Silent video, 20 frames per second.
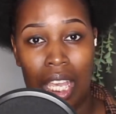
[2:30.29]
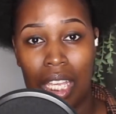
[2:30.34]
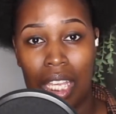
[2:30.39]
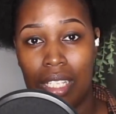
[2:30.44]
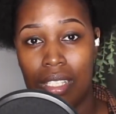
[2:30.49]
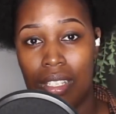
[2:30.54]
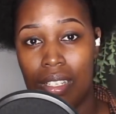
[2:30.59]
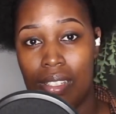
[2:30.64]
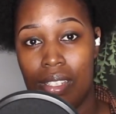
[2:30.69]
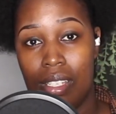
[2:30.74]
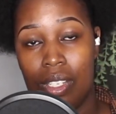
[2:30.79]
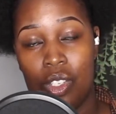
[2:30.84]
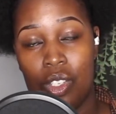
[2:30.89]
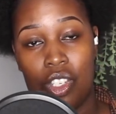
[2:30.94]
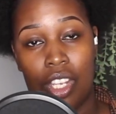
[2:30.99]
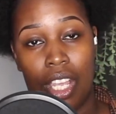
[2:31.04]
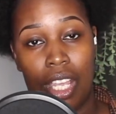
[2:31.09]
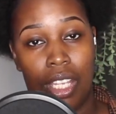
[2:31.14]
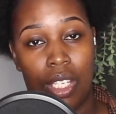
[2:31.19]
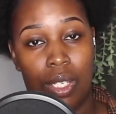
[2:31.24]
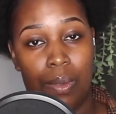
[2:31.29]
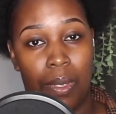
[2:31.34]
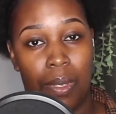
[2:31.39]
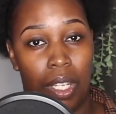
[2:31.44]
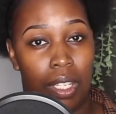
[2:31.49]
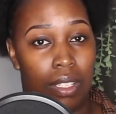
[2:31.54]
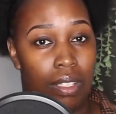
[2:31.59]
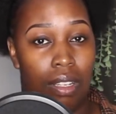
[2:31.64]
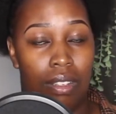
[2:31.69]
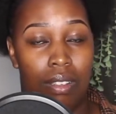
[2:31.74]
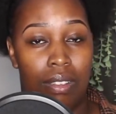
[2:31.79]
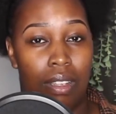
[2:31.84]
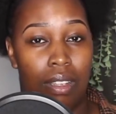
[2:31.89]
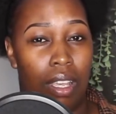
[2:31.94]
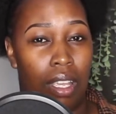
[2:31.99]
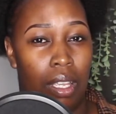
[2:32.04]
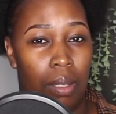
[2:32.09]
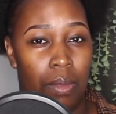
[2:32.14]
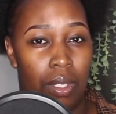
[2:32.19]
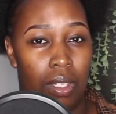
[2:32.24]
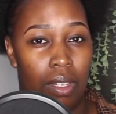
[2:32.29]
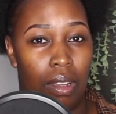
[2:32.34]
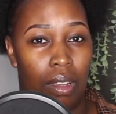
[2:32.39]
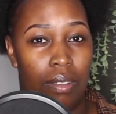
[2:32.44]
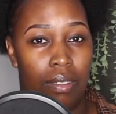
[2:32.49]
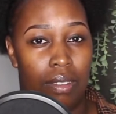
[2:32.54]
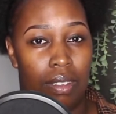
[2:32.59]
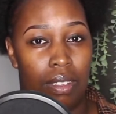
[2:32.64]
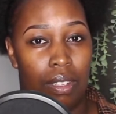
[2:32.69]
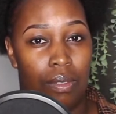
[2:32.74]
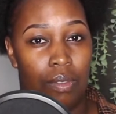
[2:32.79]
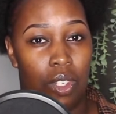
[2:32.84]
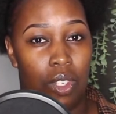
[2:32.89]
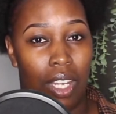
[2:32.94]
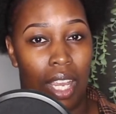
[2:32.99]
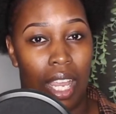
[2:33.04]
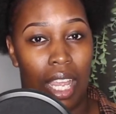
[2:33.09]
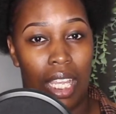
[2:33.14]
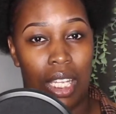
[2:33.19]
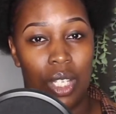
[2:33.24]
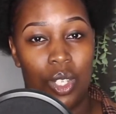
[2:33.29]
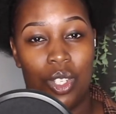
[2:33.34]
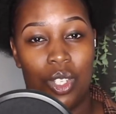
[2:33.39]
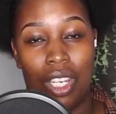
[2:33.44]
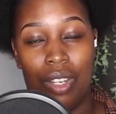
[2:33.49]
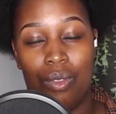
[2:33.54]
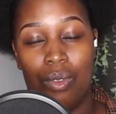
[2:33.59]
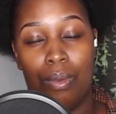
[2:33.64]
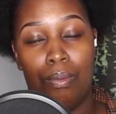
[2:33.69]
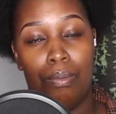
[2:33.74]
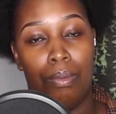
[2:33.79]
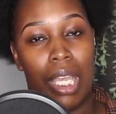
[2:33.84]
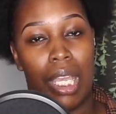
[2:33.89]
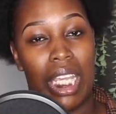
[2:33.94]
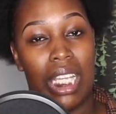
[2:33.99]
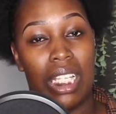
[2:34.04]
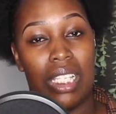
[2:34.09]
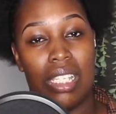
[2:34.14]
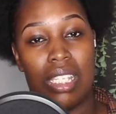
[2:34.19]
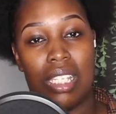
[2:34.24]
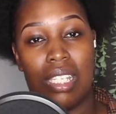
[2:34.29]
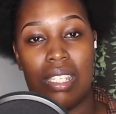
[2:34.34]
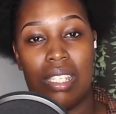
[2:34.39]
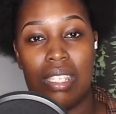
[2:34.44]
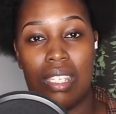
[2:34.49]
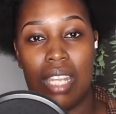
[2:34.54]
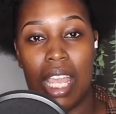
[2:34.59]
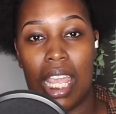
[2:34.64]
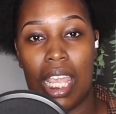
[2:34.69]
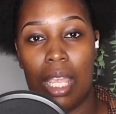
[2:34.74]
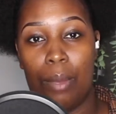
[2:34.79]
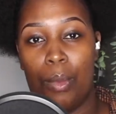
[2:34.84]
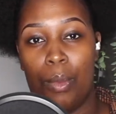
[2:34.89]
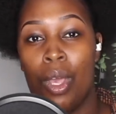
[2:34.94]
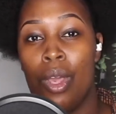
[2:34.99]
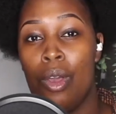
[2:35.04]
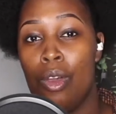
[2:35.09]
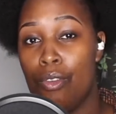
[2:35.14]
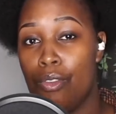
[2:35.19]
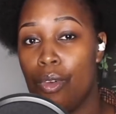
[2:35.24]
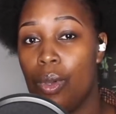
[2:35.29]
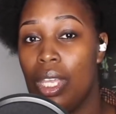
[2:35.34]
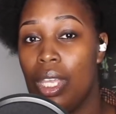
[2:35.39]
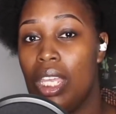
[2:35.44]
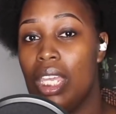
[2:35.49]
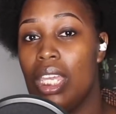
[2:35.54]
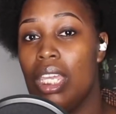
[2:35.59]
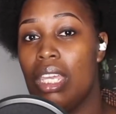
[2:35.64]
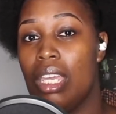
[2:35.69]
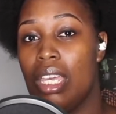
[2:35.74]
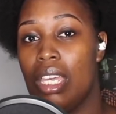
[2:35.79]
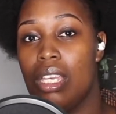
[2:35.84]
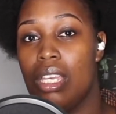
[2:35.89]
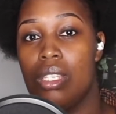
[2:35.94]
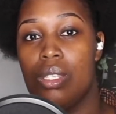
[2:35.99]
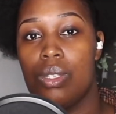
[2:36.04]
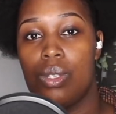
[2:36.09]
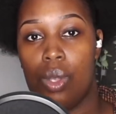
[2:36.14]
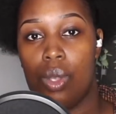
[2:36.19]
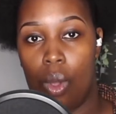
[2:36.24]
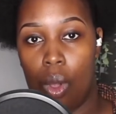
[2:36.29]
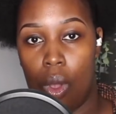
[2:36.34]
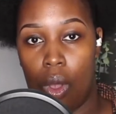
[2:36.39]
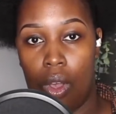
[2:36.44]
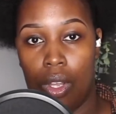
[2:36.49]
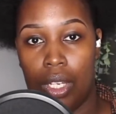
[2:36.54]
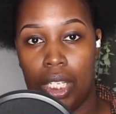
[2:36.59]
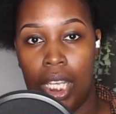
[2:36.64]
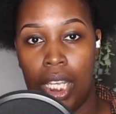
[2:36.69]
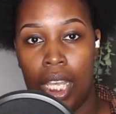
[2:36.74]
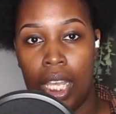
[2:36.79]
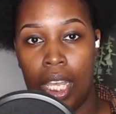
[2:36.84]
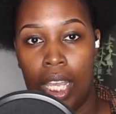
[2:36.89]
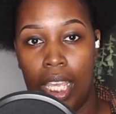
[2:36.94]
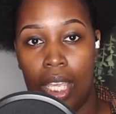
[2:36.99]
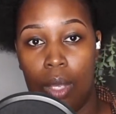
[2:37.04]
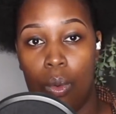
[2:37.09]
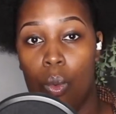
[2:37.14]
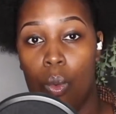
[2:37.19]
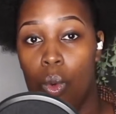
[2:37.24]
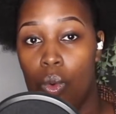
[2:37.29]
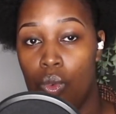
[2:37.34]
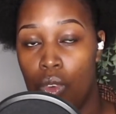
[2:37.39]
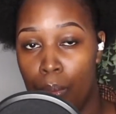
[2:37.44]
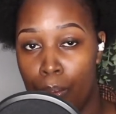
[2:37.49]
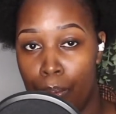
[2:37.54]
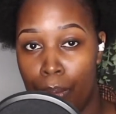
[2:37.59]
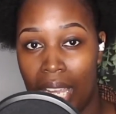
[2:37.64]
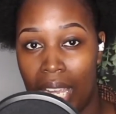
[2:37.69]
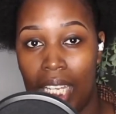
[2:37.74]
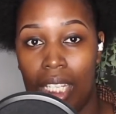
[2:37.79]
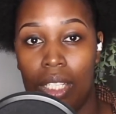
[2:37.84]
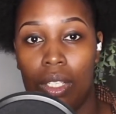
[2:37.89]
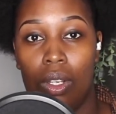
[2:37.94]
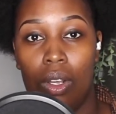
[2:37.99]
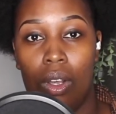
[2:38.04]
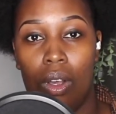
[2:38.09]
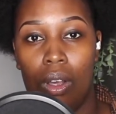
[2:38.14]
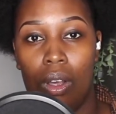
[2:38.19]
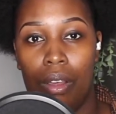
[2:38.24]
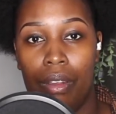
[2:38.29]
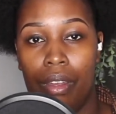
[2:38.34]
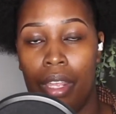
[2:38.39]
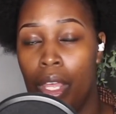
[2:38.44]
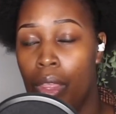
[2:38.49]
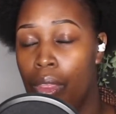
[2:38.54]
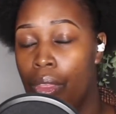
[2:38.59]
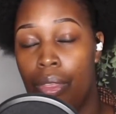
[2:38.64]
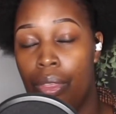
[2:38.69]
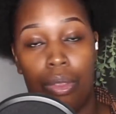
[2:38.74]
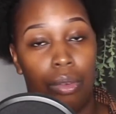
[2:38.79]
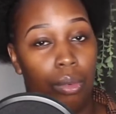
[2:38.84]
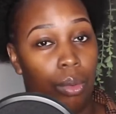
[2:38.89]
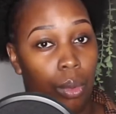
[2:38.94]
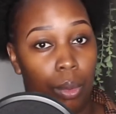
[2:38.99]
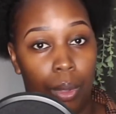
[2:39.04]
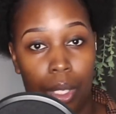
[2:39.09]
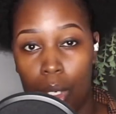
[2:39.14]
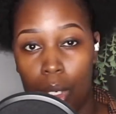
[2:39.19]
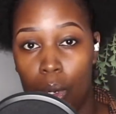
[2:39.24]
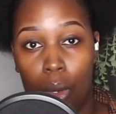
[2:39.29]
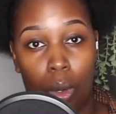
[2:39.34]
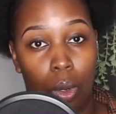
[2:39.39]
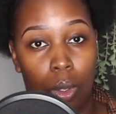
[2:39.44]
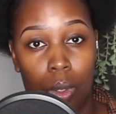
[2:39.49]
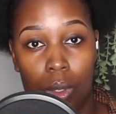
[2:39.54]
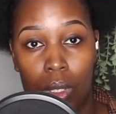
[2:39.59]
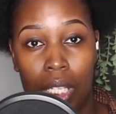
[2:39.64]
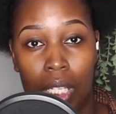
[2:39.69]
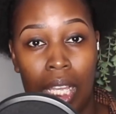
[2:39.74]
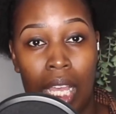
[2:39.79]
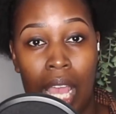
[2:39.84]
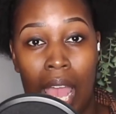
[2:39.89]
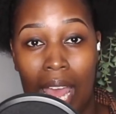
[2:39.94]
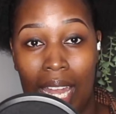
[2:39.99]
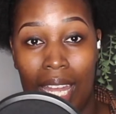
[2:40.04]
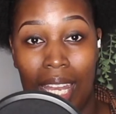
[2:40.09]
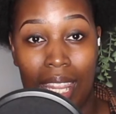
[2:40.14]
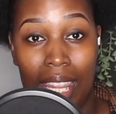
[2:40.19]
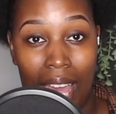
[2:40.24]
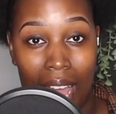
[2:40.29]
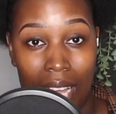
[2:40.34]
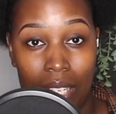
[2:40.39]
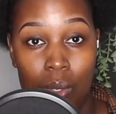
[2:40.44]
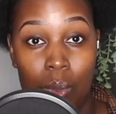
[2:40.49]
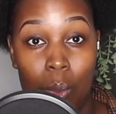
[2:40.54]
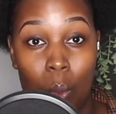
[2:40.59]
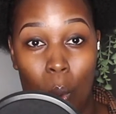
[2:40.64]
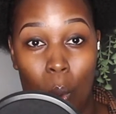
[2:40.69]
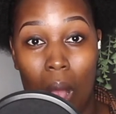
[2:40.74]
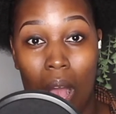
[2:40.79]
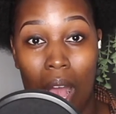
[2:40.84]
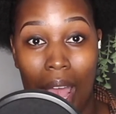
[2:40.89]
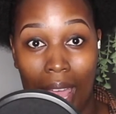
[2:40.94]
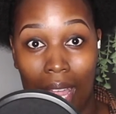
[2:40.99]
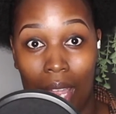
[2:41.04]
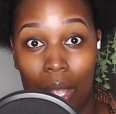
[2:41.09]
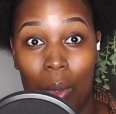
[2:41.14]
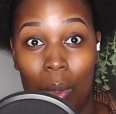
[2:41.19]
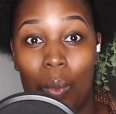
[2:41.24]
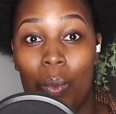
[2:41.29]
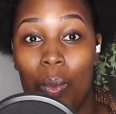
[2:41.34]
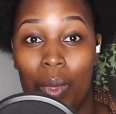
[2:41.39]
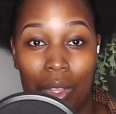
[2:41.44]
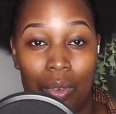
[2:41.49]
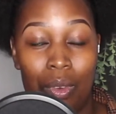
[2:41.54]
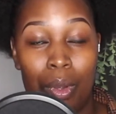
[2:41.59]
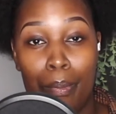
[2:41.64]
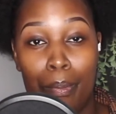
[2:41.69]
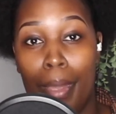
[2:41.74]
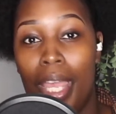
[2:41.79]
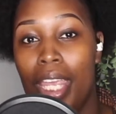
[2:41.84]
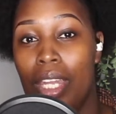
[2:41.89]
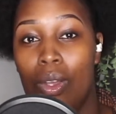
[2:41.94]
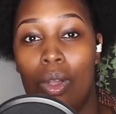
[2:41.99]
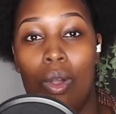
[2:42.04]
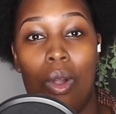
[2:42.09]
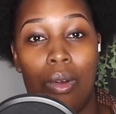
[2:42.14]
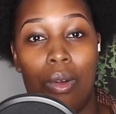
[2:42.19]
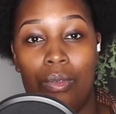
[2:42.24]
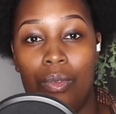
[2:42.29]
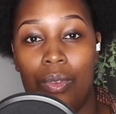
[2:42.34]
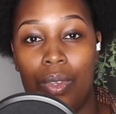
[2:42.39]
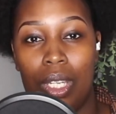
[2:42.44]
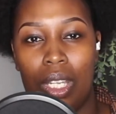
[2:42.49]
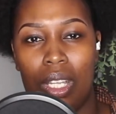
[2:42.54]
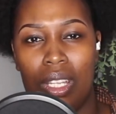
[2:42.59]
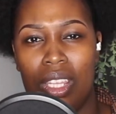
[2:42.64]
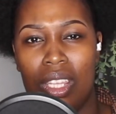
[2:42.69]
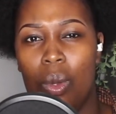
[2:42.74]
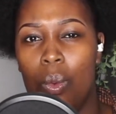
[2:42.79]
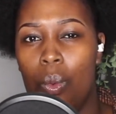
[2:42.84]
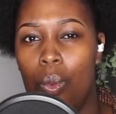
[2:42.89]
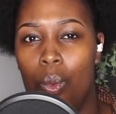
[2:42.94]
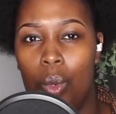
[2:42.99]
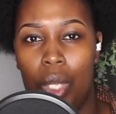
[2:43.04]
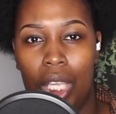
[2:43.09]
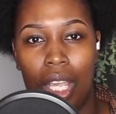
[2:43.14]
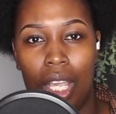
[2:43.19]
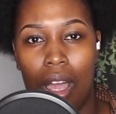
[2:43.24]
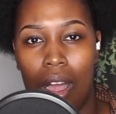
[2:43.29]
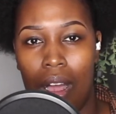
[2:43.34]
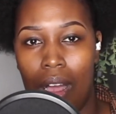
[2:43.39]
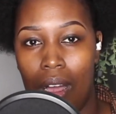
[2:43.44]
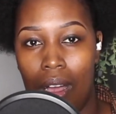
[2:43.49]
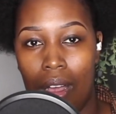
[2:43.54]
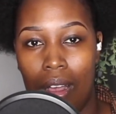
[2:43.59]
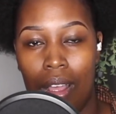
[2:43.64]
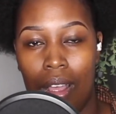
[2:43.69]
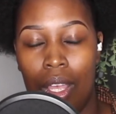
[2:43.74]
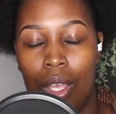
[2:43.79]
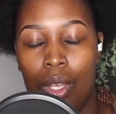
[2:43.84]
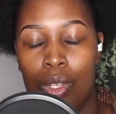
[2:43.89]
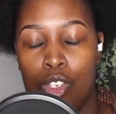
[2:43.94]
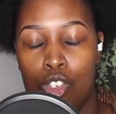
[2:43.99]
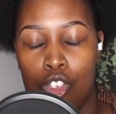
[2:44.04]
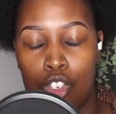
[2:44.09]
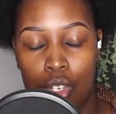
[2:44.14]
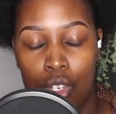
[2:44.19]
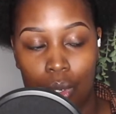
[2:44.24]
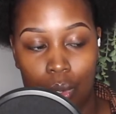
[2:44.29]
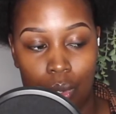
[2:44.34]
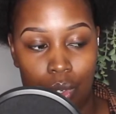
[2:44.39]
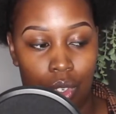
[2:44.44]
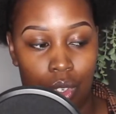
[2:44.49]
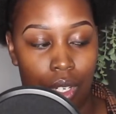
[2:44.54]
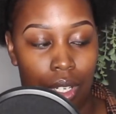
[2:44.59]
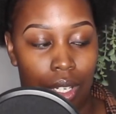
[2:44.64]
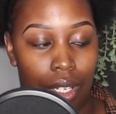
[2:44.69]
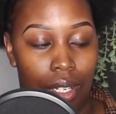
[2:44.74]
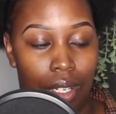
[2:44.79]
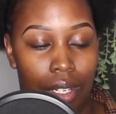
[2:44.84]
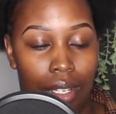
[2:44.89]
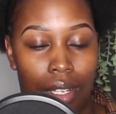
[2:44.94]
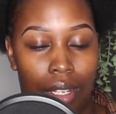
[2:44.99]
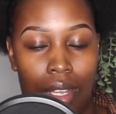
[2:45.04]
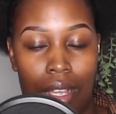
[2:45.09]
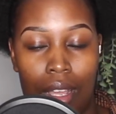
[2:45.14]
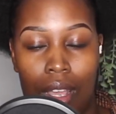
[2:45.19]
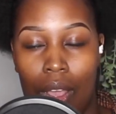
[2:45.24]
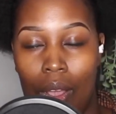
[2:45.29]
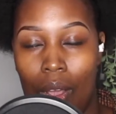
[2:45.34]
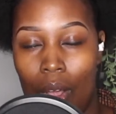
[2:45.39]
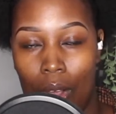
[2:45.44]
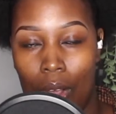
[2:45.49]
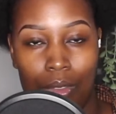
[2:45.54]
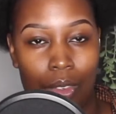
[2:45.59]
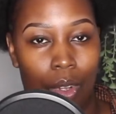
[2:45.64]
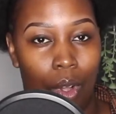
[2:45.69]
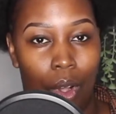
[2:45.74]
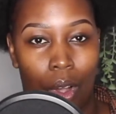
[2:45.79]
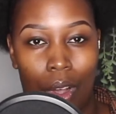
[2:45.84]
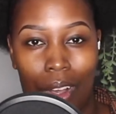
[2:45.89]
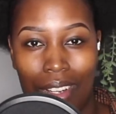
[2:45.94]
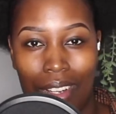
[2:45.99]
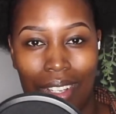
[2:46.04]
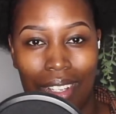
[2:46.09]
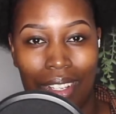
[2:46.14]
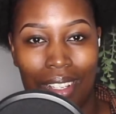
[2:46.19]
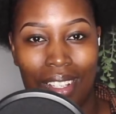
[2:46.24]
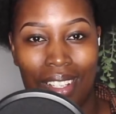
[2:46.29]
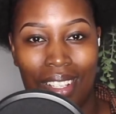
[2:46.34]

It doesn't change because our circumstances have changed. It remains the same, for he is God. He will remain God through it all. And that's why we remain confident that we are children of God.